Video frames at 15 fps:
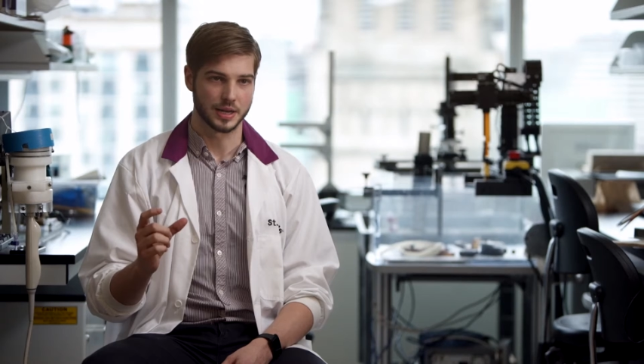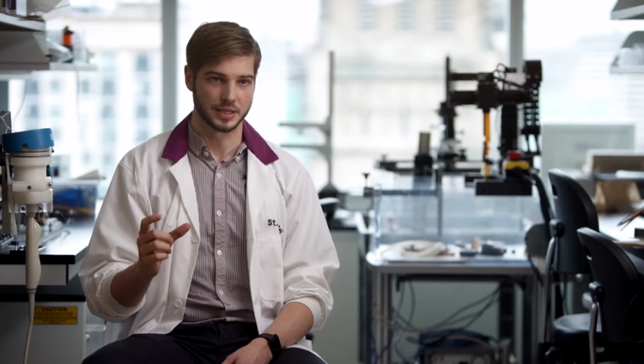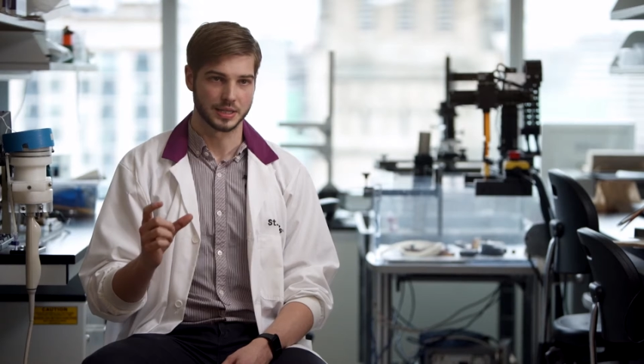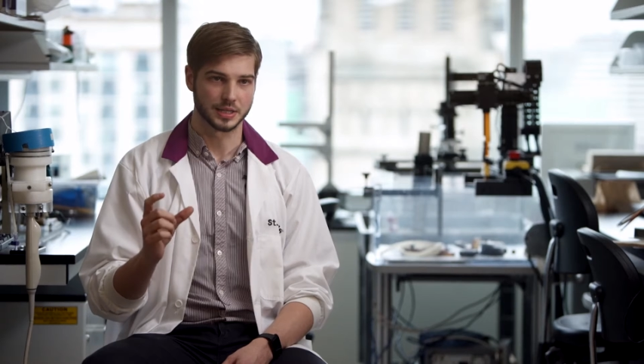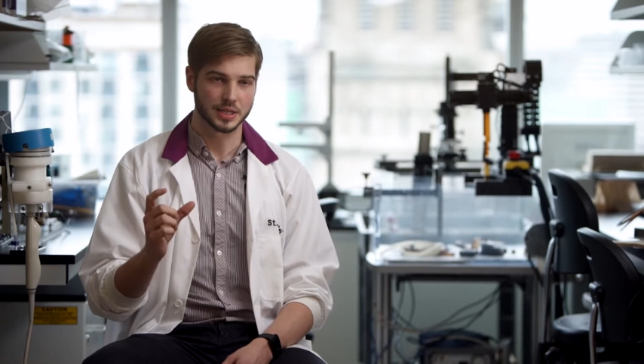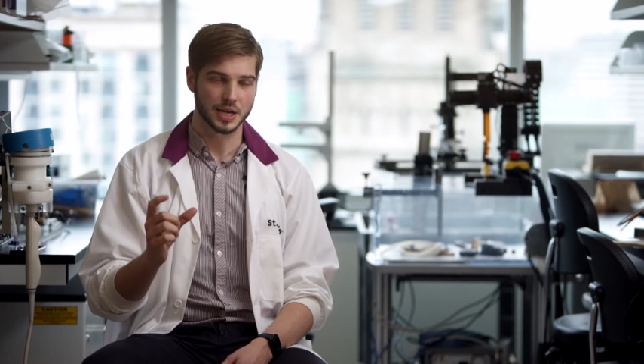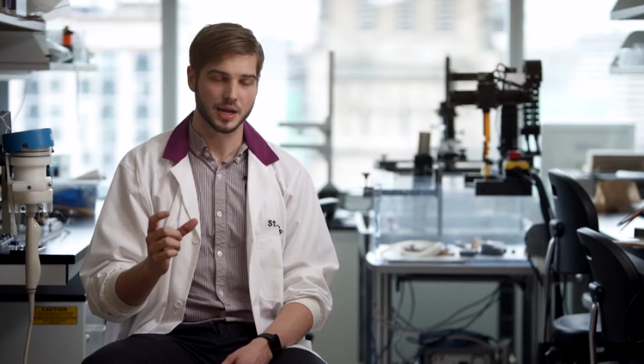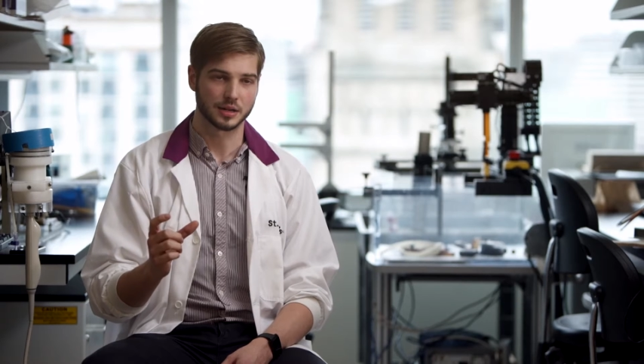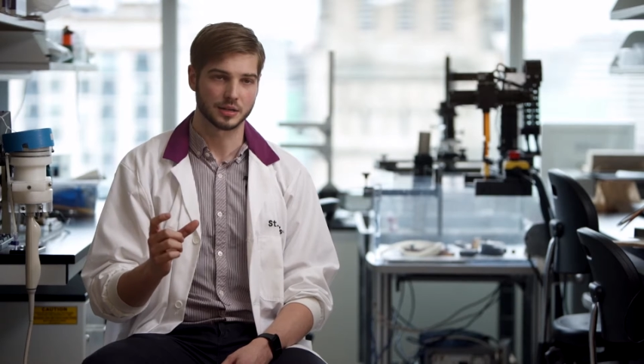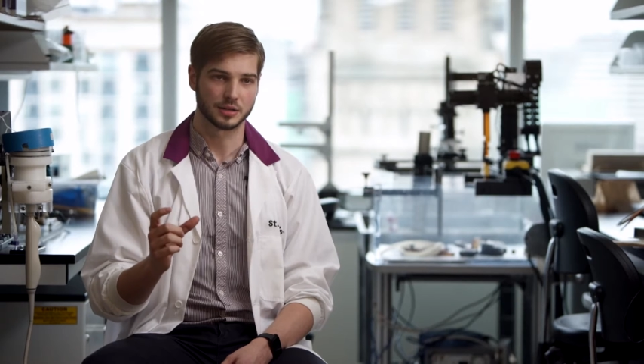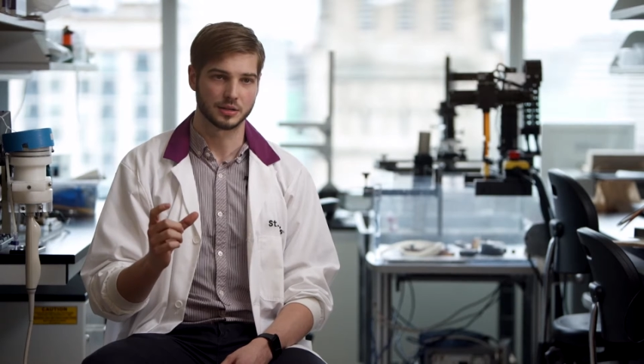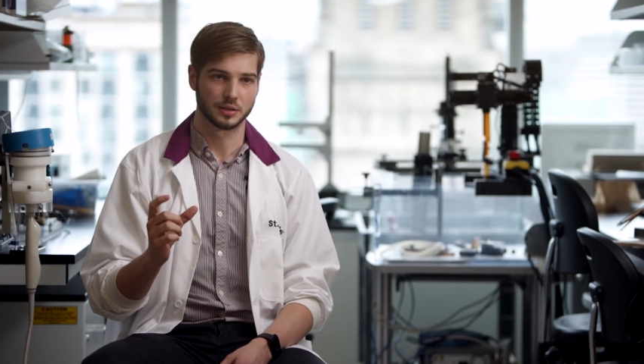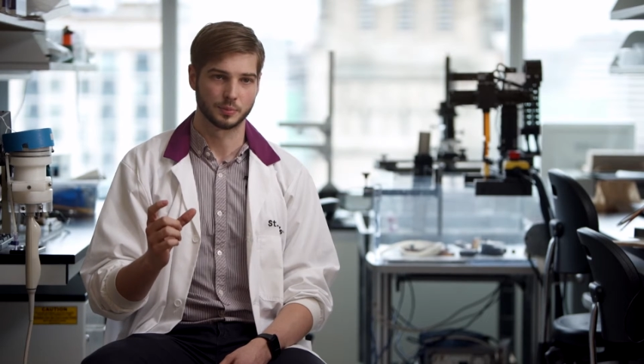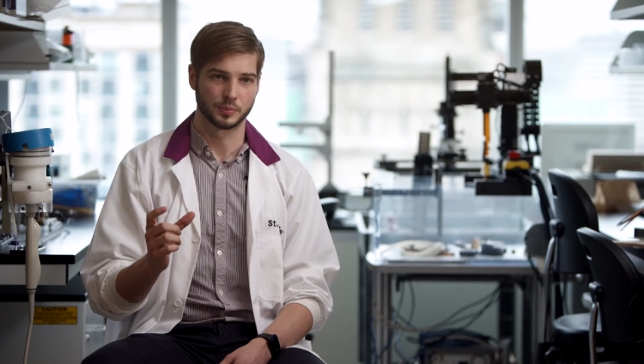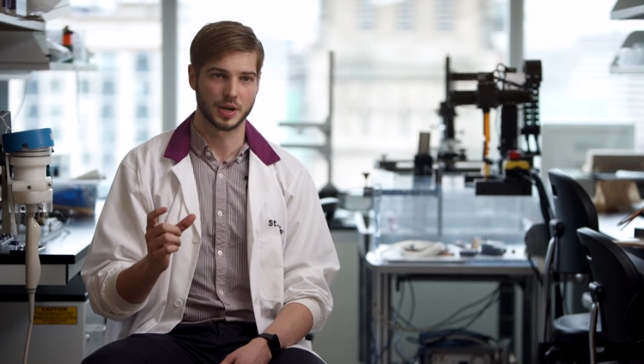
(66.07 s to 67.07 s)
and
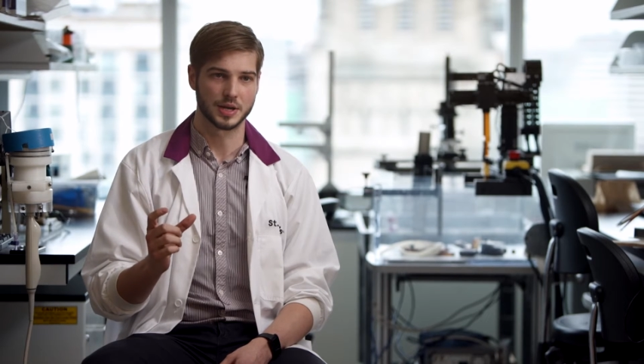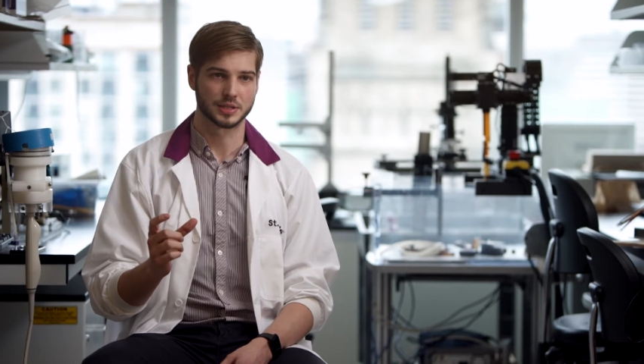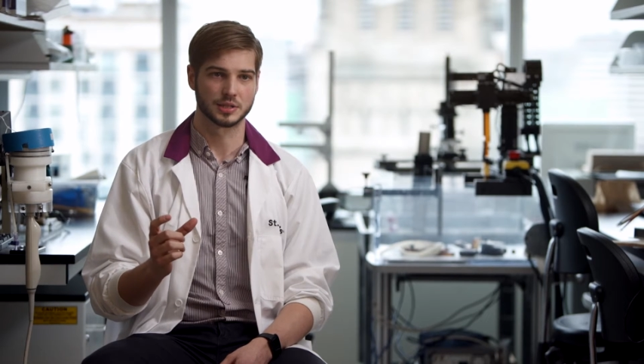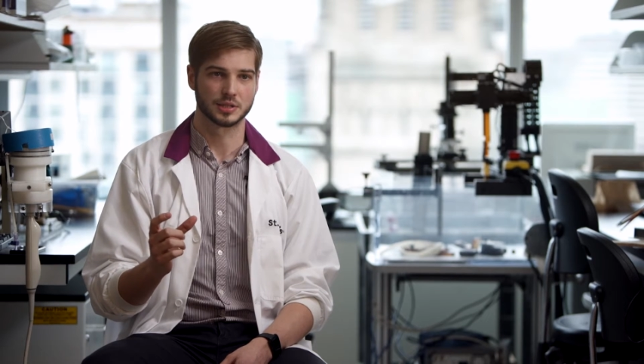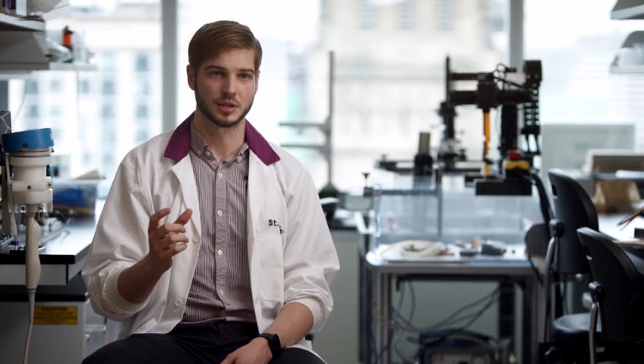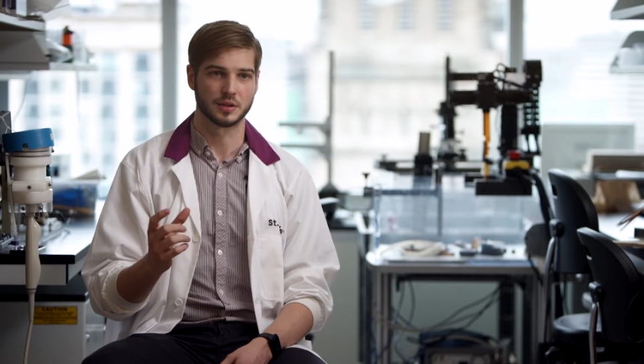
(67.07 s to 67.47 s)
detect the presence